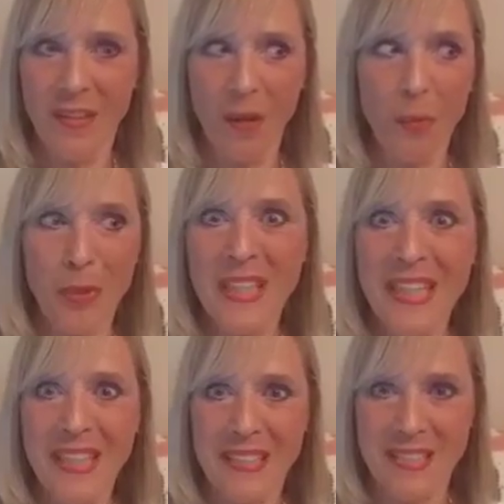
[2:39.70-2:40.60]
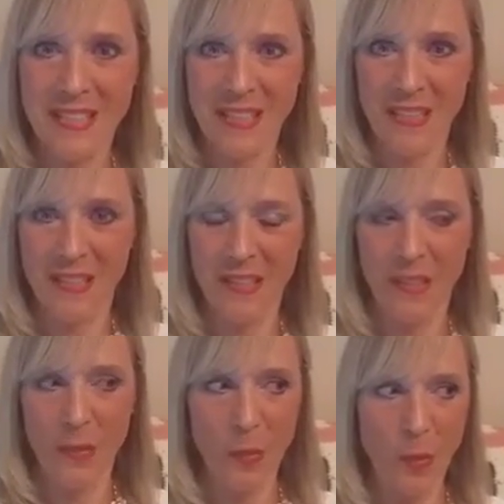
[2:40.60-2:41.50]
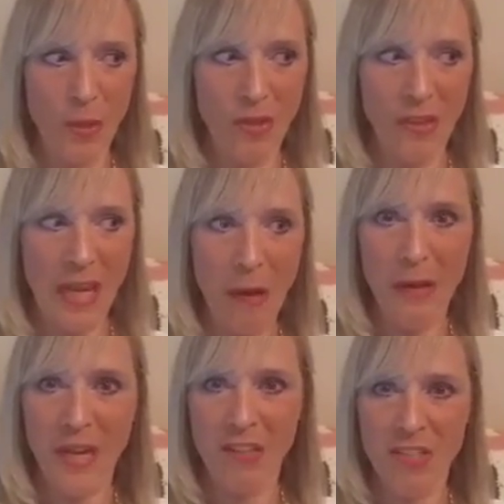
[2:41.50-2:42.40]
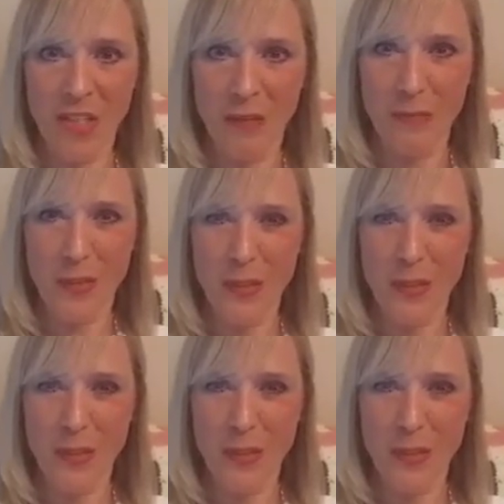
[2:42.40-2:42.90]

a release. We're allowing ourselves